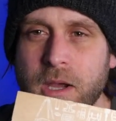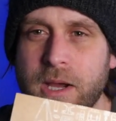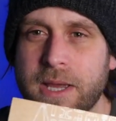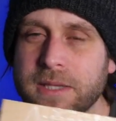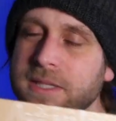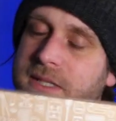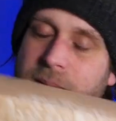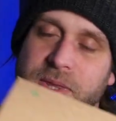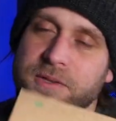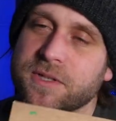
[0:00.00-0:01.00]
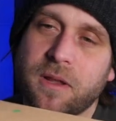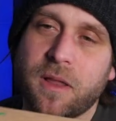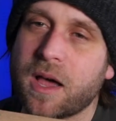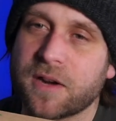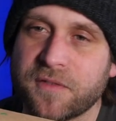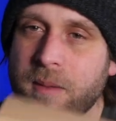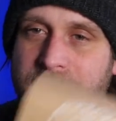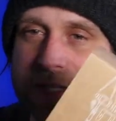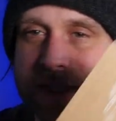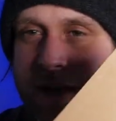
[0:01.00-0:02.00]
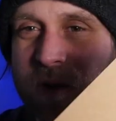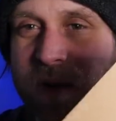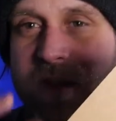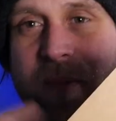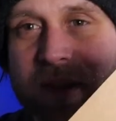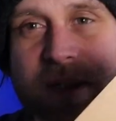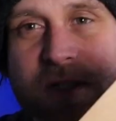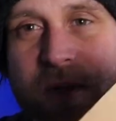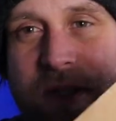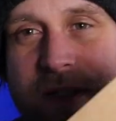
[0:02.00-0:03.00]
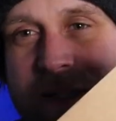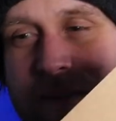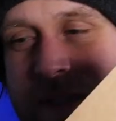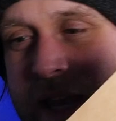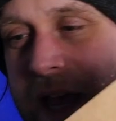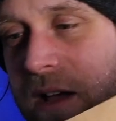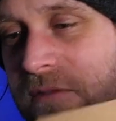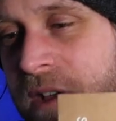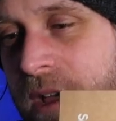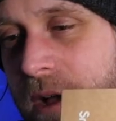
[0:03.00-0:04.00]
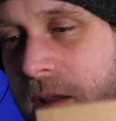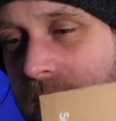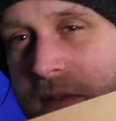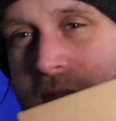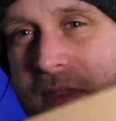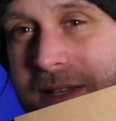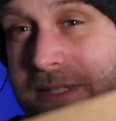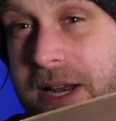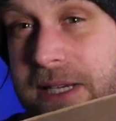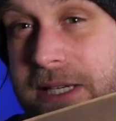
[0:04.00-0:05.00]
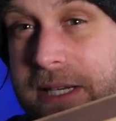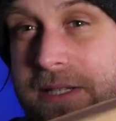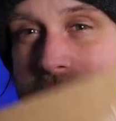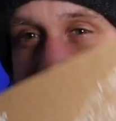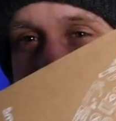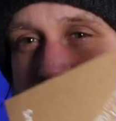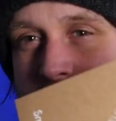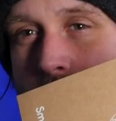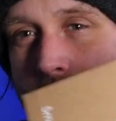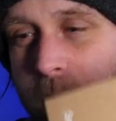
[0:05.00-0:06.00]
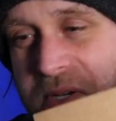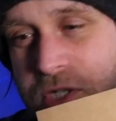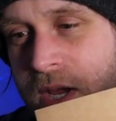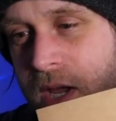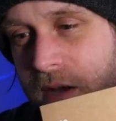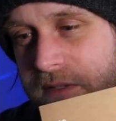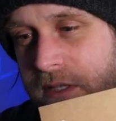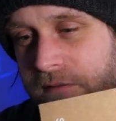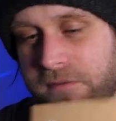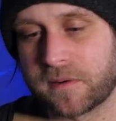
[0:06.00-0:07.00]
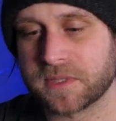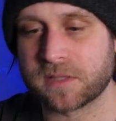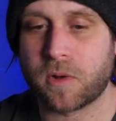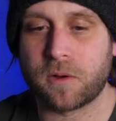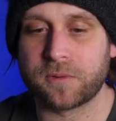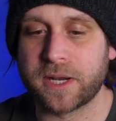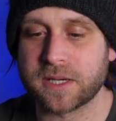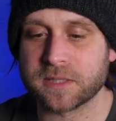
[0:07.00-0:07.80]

uh, at least, I mean, there's a lot of companies to go with, but this one seems to have a lot of the things that I needed. So I bought a whole bunch of stuff from Small Rig